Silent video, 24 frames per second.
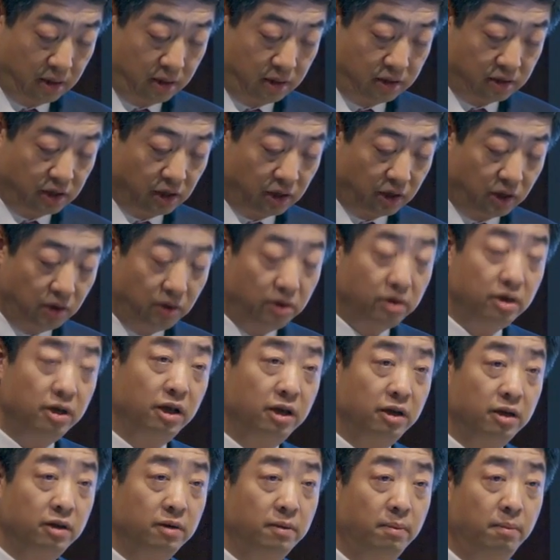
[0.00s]

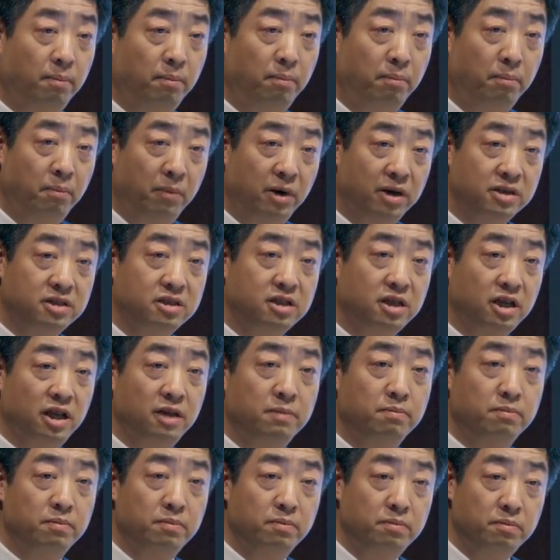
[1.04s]
Security must
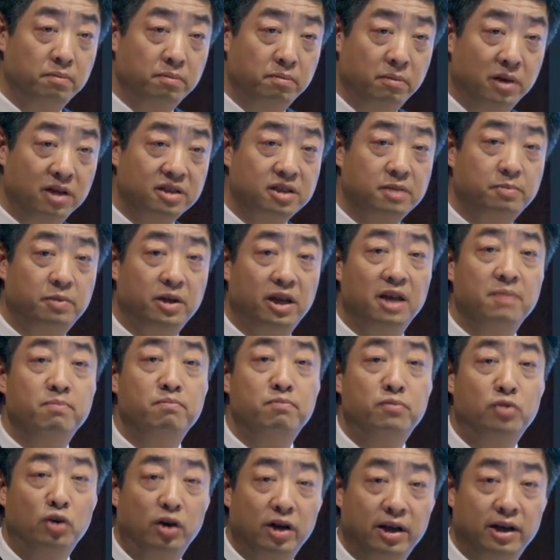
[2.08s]
be
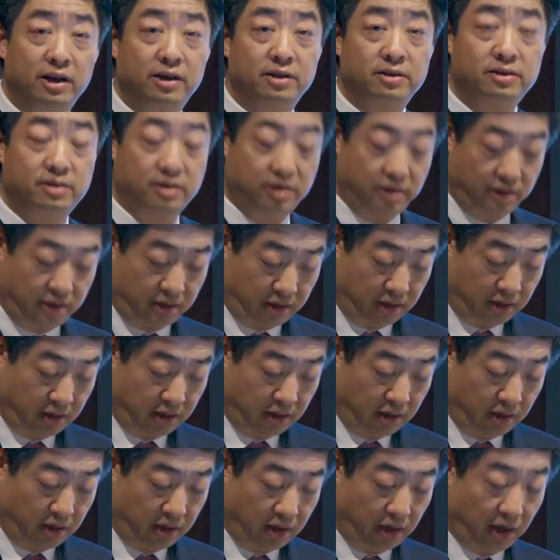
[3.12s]
embraced
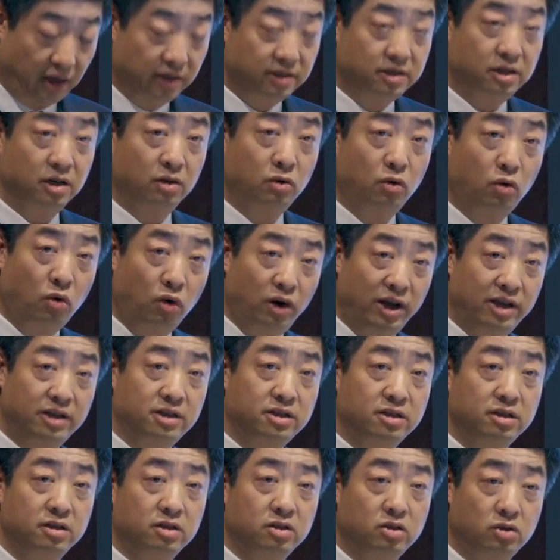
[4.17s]
as a
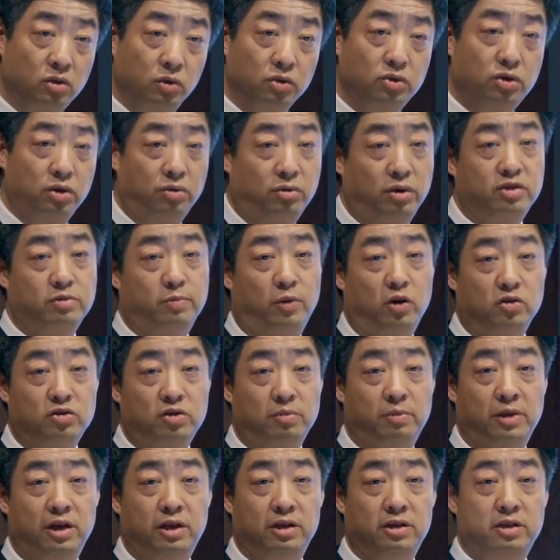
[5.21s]
great social
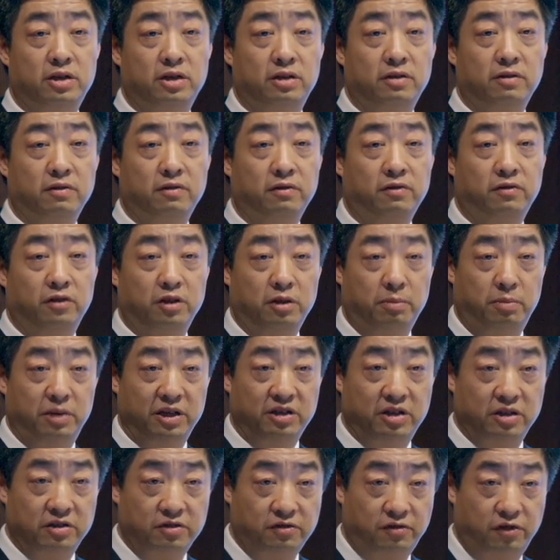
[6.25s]
responsibility for the
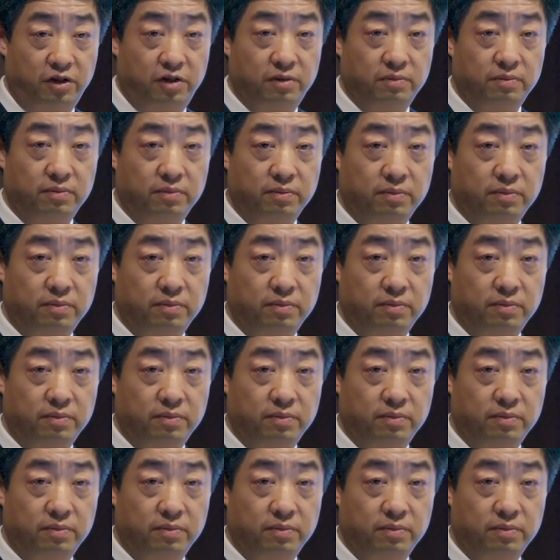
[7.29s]
business firm.